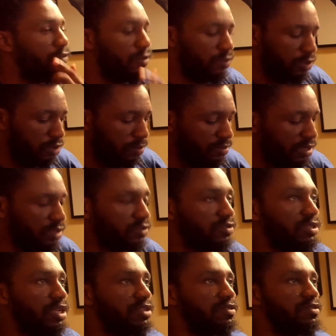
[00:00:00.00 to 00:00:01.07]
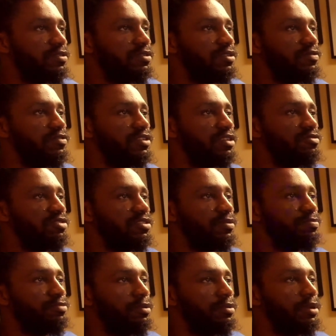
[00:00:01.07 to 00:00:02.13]
But before we come down to that
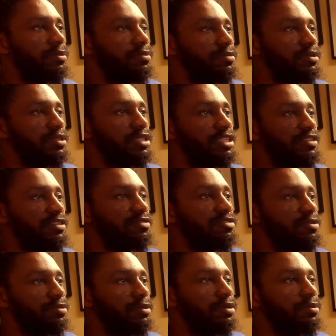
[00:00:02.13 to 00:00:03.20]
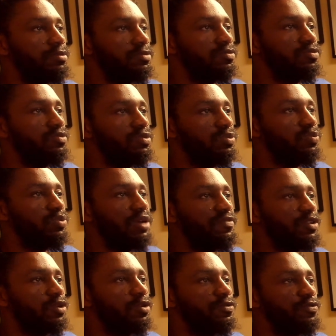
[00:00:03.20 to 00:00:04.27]
nitty-gritty problem, we
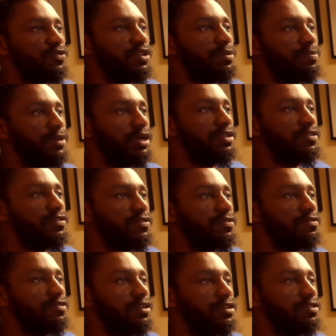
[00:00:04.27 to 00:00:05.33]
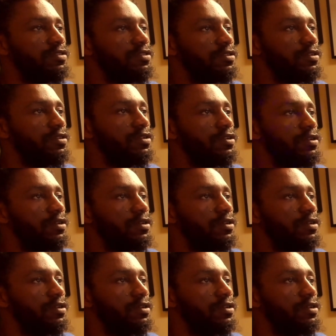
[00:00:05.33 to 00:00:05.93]
have the config part, right?